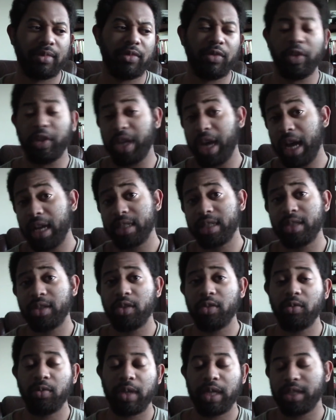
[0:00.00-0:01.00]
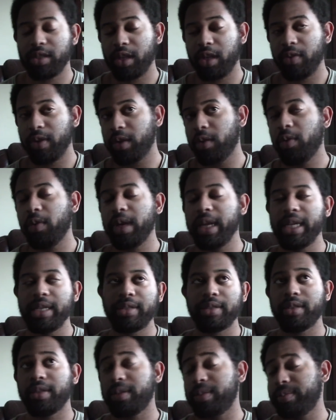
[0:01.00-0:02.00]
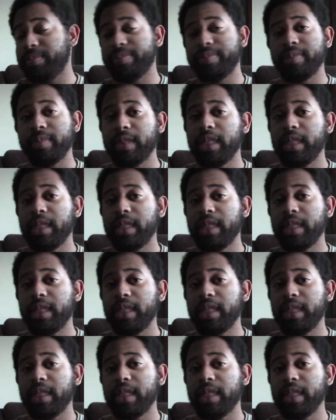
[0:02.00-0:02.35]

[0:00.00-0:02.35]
forgot to when I started recording, so